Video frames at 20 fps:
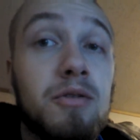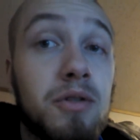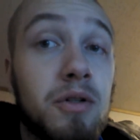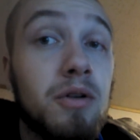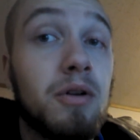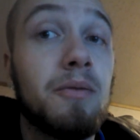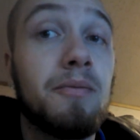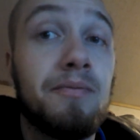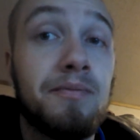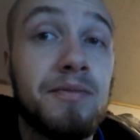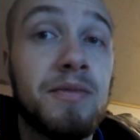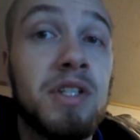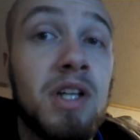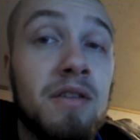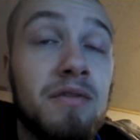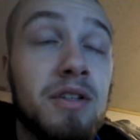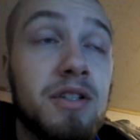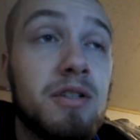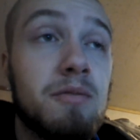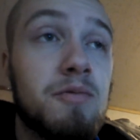So
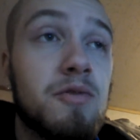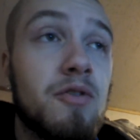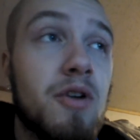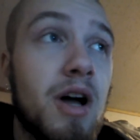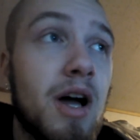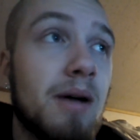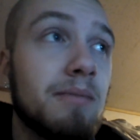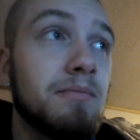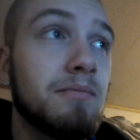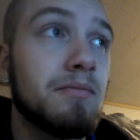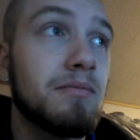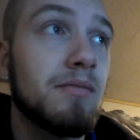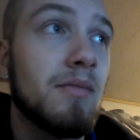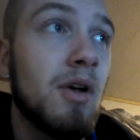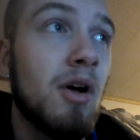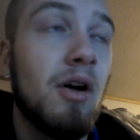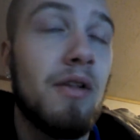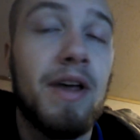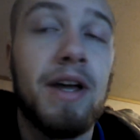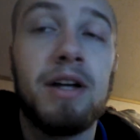definitely subscribe,
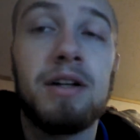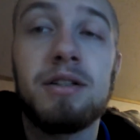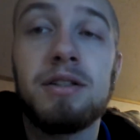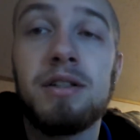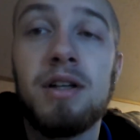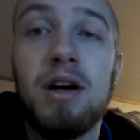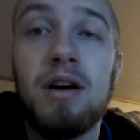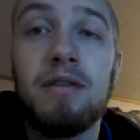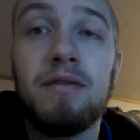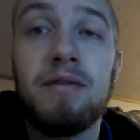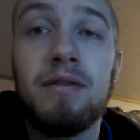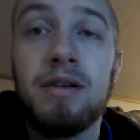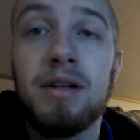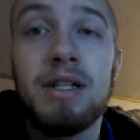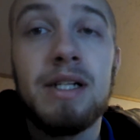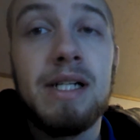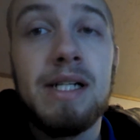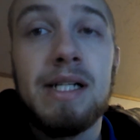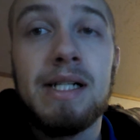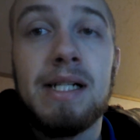all that good stuff.
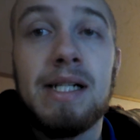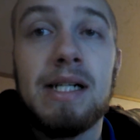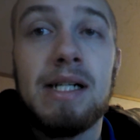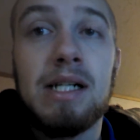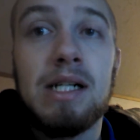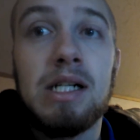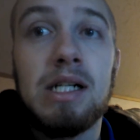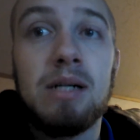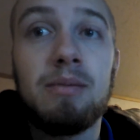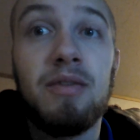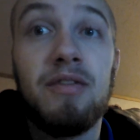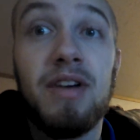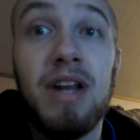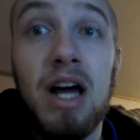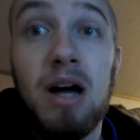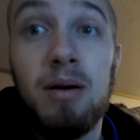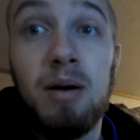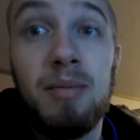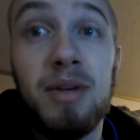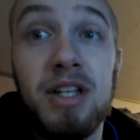Uh, but for
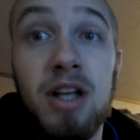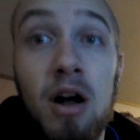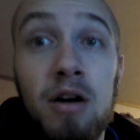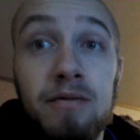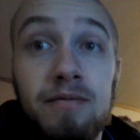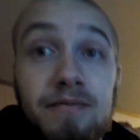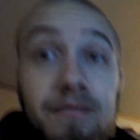now, peace out.